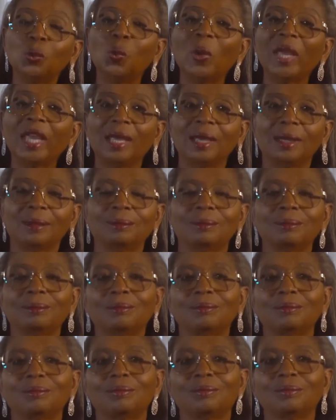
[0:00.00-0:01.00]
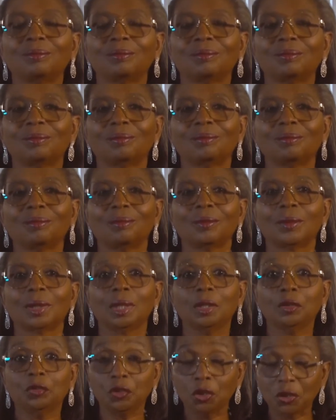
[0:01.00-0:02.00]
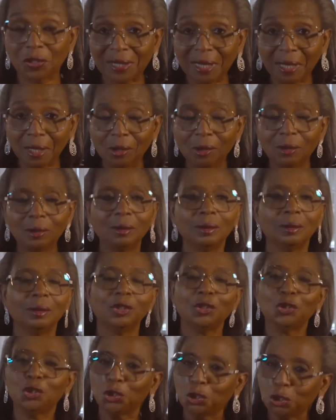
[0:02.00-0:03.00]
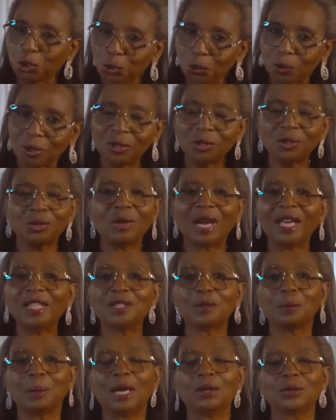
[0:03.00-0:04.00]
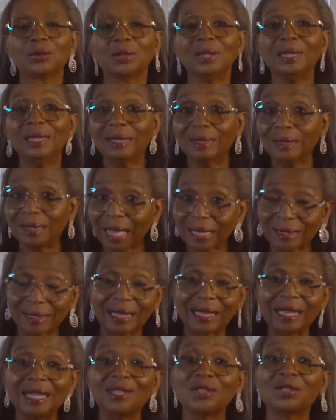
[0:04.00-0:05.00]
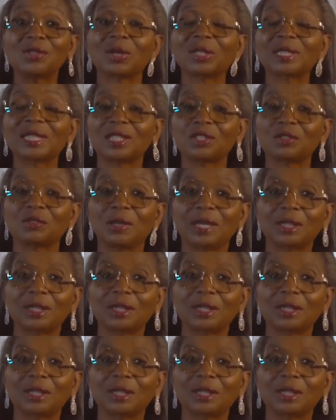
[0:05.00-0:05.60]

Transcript: the way. If you're single, choosing the right spouse, that's a key success